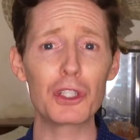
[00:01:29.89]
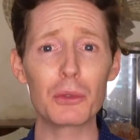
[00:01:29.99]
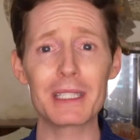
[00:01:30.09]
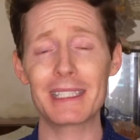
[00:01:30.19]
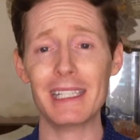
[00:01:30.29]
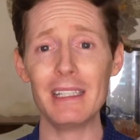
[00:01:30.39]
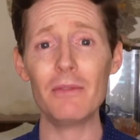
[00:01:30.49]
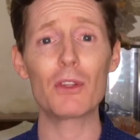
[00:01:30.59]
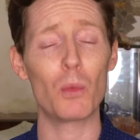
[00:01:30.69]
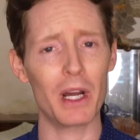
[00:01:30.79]
can
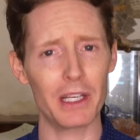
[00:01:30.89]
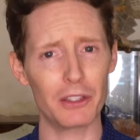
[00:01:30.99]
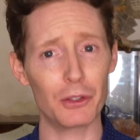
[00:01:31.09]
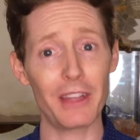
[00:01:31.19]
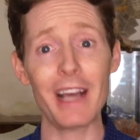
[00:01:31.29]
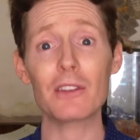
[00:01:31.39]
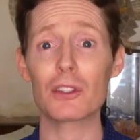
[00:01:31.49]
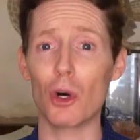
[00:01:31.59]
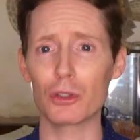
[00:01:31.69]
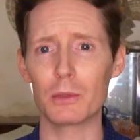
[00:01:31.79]
receive the
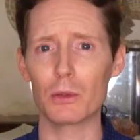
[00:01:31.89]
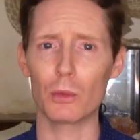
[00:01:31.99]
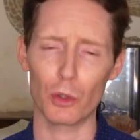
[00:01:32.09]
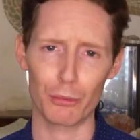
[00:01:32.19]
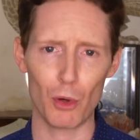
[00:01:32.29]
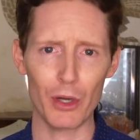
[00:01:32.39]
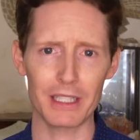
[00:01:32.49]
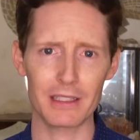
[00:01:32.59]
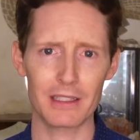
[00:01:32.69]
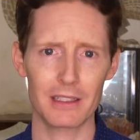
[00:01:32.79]
100,000 ultimate reward
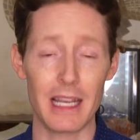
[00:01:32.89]
points.